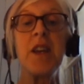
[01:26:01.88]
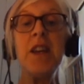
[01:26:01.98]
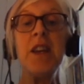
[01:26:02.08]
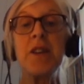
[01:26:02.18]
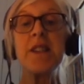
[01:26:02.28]
So
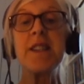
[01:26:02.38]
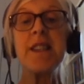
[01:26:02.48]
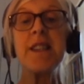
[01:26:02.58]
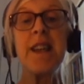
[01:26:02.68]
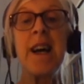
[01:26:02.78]
here you can
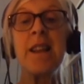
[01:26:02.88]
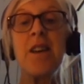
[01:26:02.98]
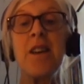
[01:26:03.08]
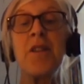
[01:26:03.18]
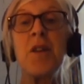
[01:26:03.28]
see
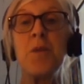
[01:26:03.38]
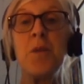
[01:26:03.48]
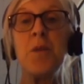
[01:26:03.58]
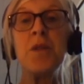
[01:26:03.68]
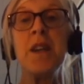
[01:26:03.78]
Sal on
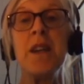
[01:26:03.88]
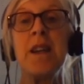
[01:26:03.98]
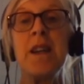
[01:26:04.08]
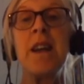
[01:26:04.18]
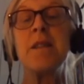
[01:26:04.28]
Oak Ward.
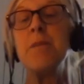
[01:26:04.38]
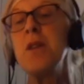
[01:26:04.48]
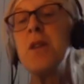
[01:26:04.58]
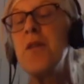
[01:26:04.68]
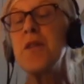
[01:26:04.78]
It's
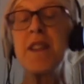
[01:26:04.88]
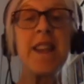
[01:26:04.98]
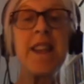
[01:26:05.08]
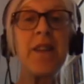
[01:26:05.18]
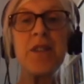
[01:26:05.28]
a beautiful
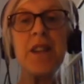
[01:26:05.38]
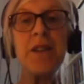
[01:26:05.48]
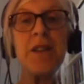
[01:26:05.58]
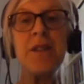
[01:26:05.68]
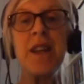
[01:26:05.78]
sunny
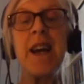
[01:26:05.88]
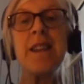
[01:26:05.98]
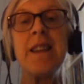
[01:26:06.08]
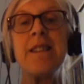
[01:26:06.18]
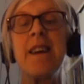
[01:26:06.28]
afternoon,
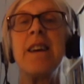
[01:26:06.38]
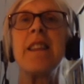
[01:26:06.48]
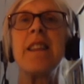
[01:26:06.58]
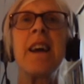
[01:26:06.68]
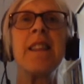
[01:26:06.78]
and
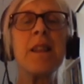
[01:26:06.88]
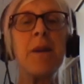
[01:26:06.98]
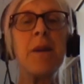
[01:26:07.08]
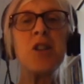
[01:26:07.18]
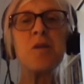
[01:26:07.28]
I
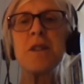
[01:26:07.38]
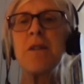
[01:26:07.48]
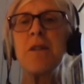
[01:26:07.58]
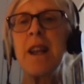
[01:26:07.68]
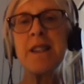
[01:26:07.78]
think the patients
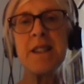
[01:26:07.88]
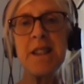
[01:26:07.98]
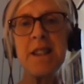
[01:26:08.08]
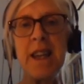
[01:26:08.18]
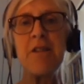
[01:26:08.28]
were so glad
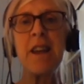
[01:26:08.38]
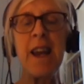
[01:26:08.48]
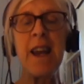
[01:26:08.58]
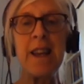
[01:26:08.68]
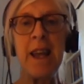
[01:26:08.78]
to see her
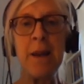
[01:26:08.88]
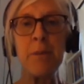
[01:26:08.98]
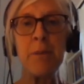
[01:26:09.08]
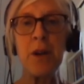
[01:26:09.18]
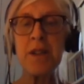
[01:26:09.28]
again
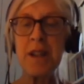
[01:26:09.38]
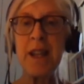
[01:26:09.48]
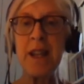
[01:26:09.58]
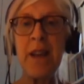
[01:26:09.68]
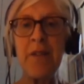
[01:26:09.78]
in
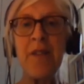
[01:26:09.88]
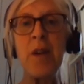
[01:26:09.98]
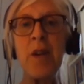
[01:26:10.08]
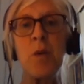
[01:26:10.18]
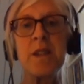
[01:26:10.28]
person, even
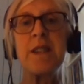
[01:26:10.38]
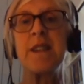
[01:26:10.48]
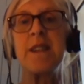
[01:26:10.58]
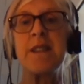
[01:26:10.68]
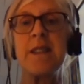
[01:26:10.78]
if it was
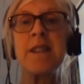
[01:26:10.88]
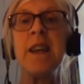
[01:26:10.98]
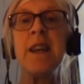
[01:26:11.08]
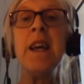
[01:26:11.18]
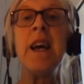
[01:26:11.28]
at a
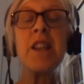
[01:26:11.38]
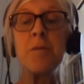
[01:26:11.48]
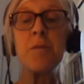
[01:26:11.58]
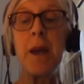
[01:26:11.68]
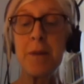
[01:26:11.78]
distance,
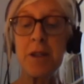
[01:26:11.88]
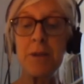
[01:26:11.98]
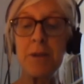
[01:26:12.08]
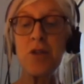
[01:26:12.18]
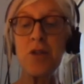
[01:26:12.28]
and to be able
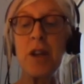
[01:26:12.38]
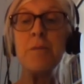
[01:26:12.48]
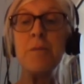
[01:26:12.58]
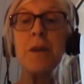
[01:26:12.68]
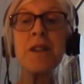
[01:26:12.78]
to
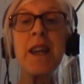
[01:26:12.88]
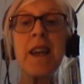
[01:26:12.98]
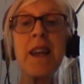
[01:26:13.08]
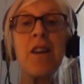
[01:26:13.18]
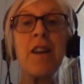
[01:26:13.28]
enjoy her
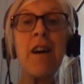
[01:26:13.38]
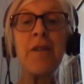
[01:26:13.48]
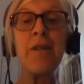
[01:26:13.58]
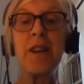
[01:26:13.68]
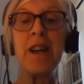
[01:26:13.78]
music, her
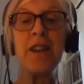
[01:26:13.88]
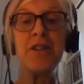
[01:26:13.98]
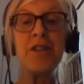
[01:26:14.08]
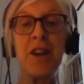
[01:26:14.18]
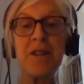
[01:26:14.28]
laughter
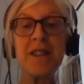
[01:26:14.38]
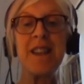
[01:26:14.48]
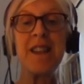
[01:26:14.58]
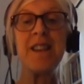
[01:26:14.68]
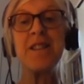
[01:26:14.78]
and her
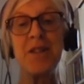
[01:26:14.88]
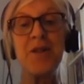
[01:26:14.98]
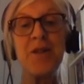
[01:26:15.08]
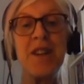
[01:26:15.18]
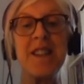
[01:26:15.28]
jokes and her
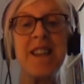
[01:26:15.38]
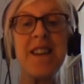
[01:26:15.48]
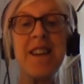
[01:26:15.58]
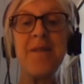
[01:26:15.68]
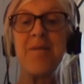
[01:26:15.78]

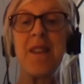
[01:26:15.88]
stories.